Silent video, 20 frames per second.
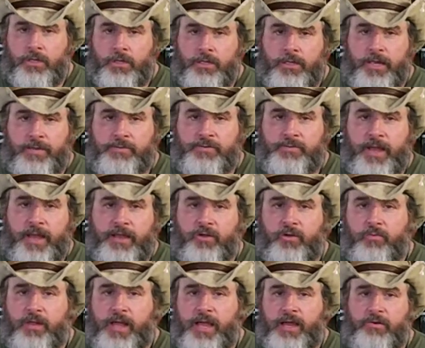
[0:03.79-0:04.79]
Name's
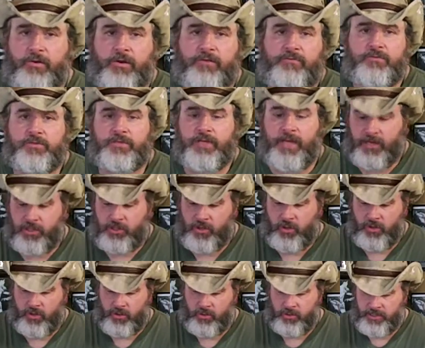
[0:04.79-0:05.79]
Michael Blackgrave from San
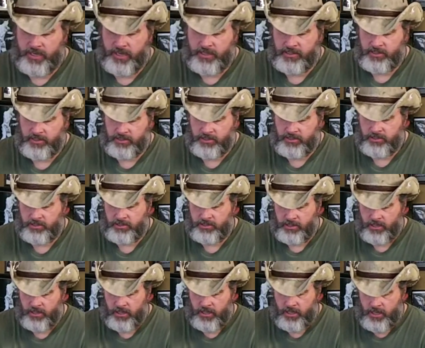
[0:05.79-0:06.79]
Antonio, Texas.
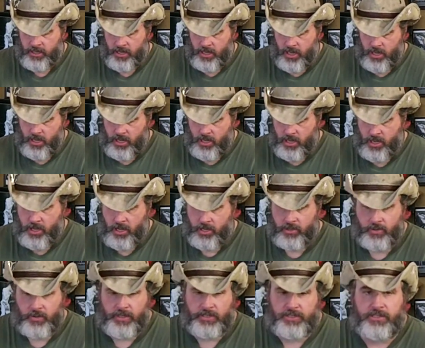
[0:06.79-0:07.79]

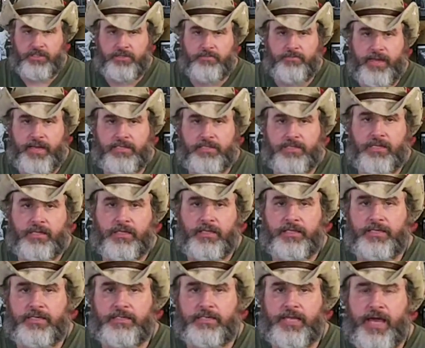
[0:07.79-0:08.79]
Question basically
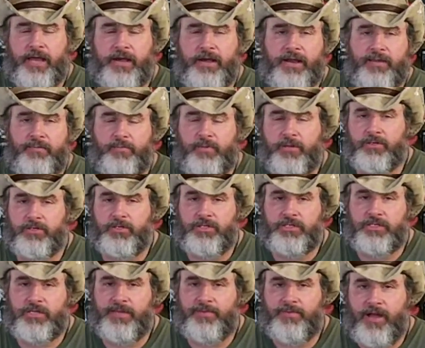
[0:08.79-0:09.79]
is, how did I build
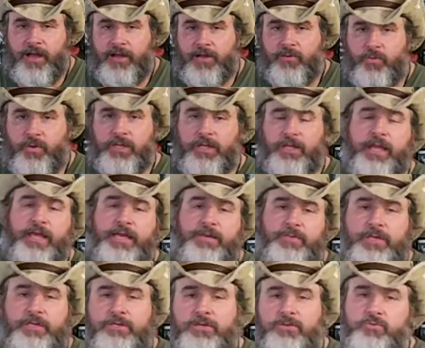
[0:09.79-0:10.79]
Seamok? What led
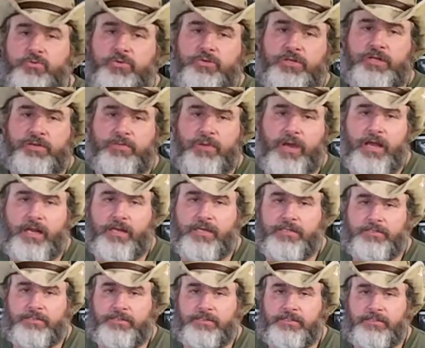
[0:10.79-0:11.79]
me to Seamok?
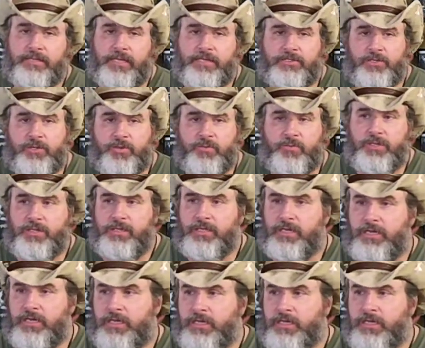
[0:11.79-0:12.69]
That's going to be,